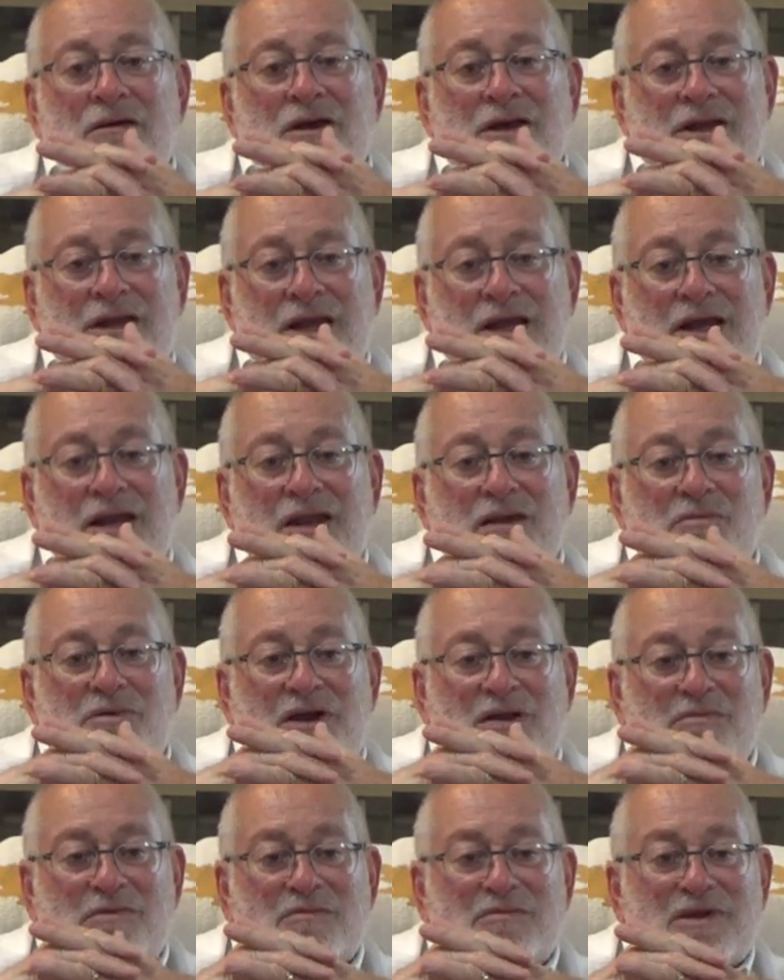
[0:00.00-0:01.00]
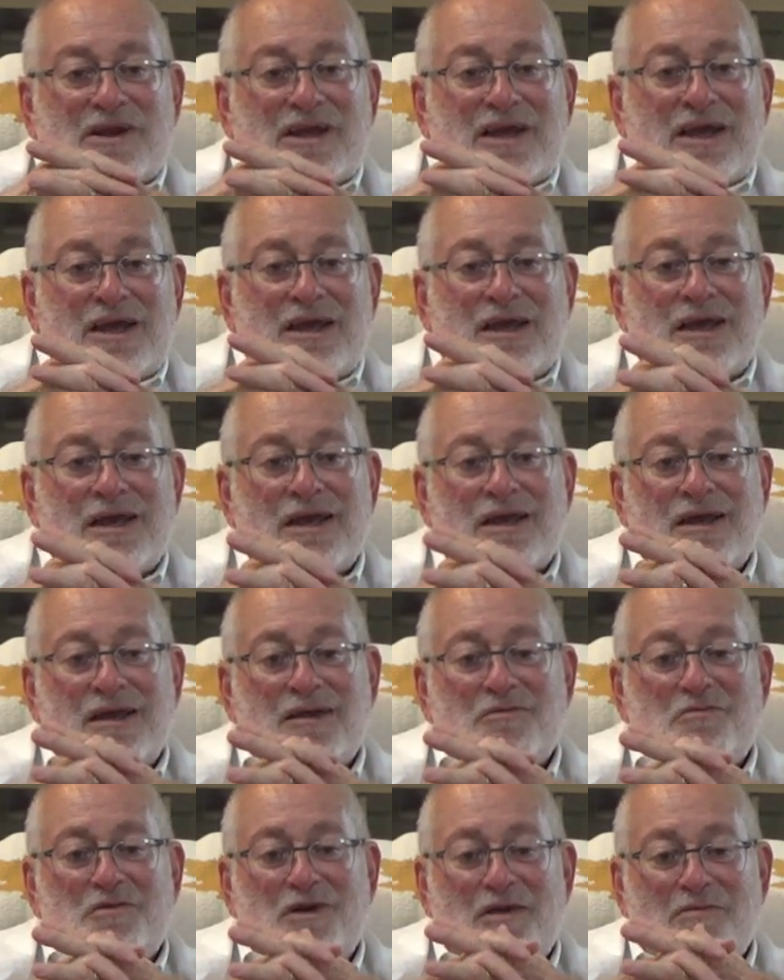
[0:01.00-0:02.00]
Well, again, I probably
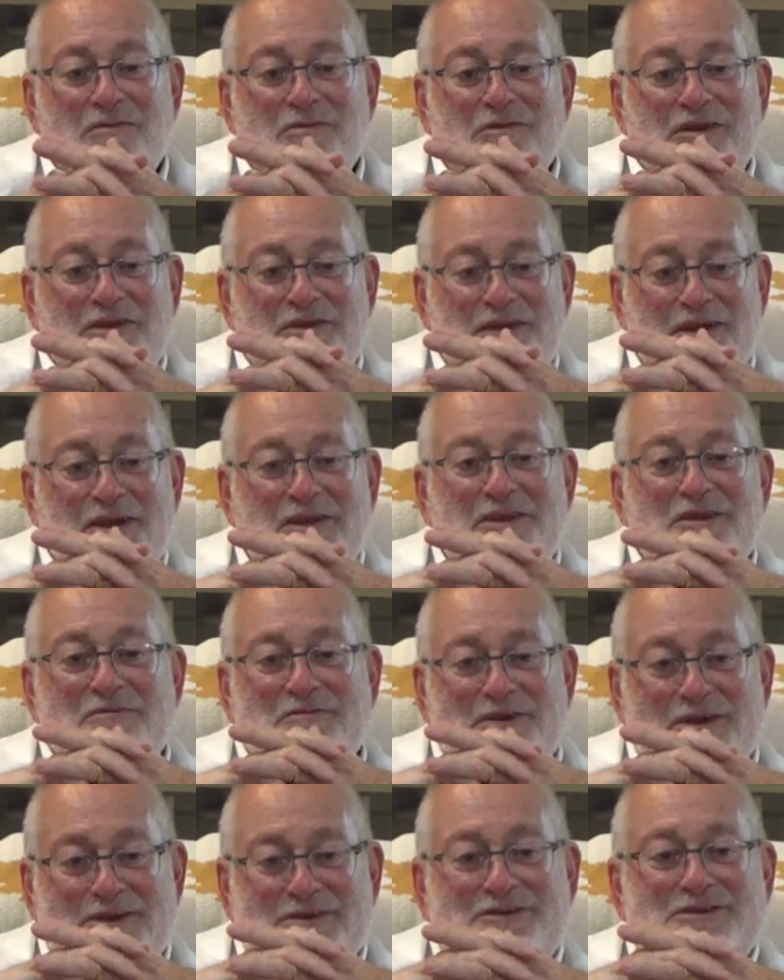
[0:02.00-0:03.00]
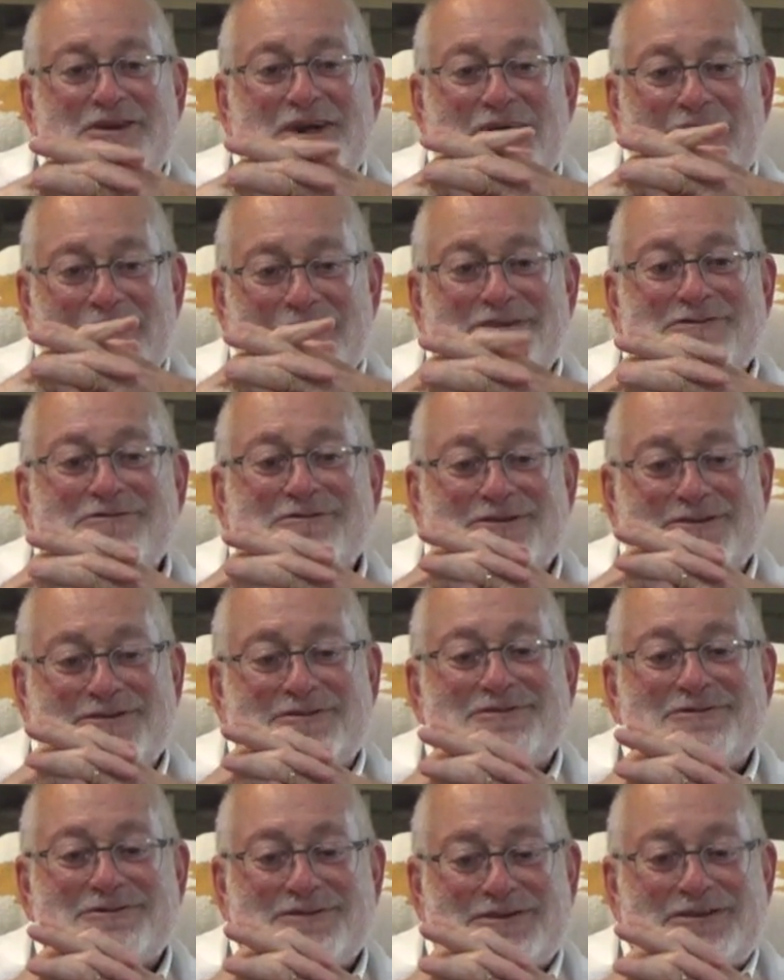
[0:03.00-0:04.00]
probably think the biggest challenge
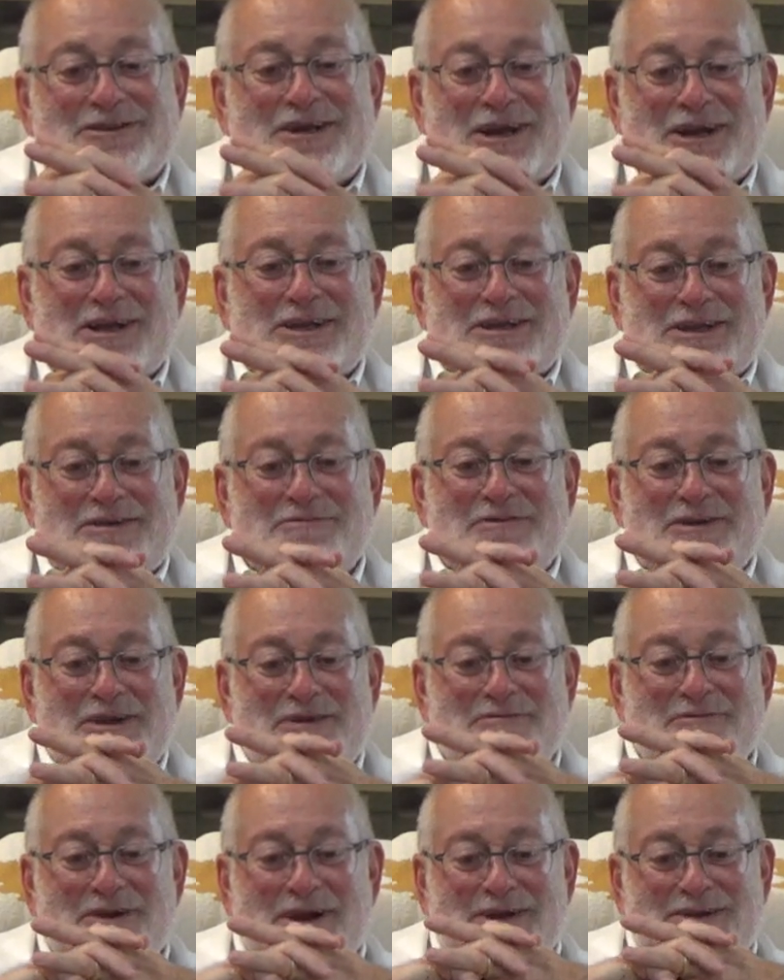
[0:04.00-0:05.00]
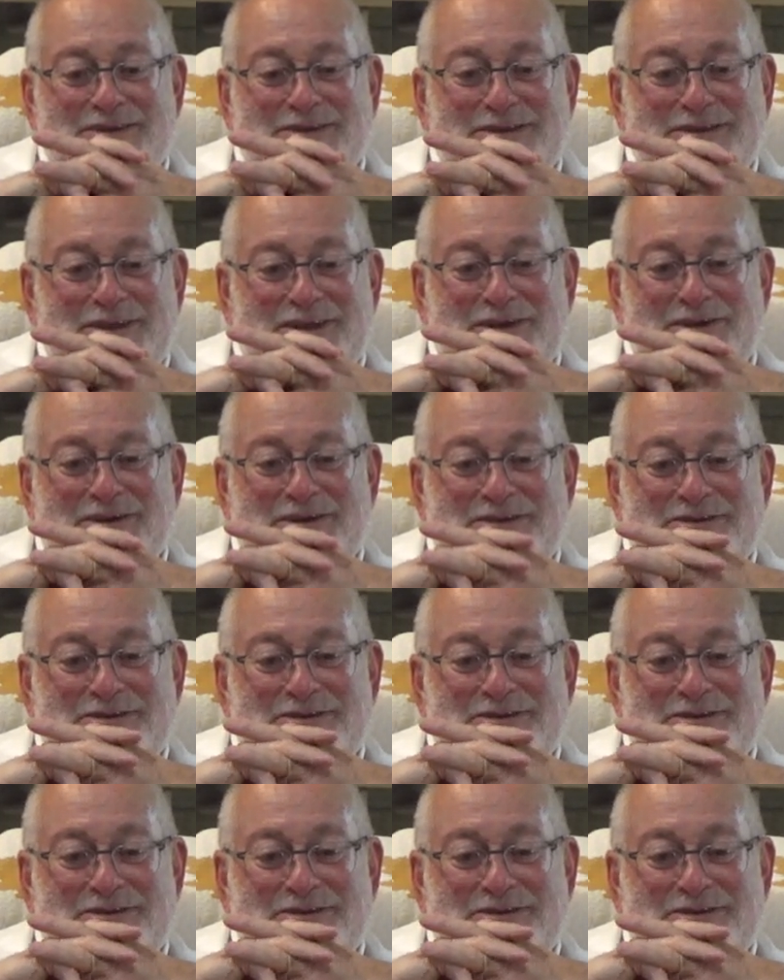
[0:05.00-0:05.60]
was the channel deepening project.